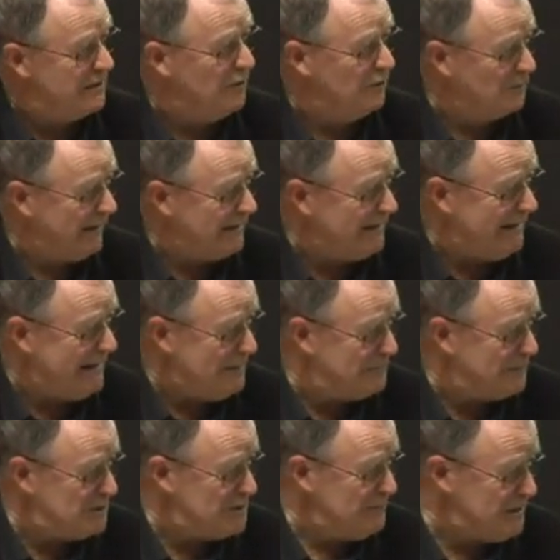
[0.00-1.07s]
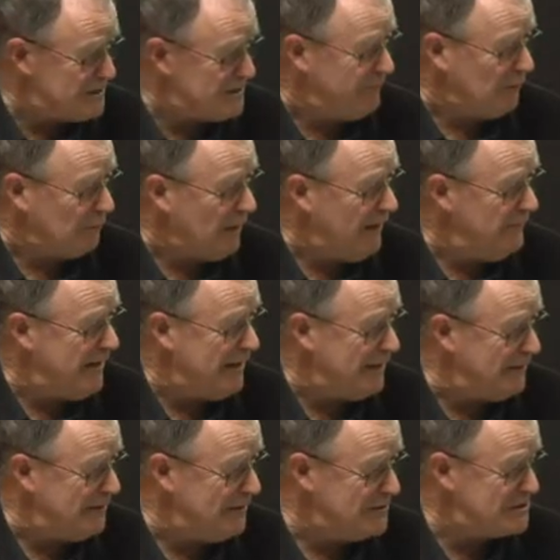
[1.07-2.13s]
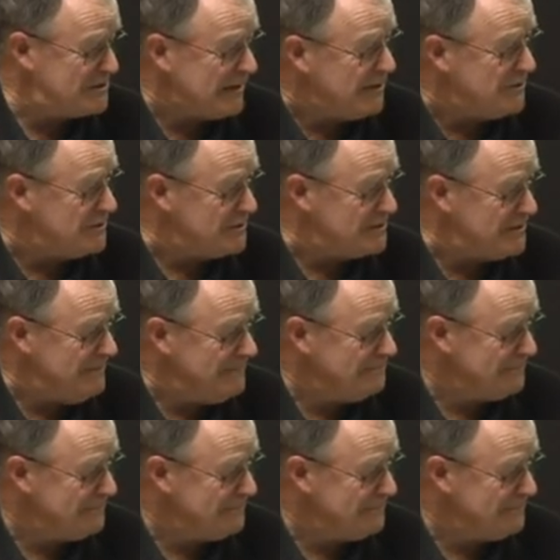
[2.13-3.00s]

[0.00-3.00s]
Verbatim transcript: like a great leap, but you must have arrived at it in stages.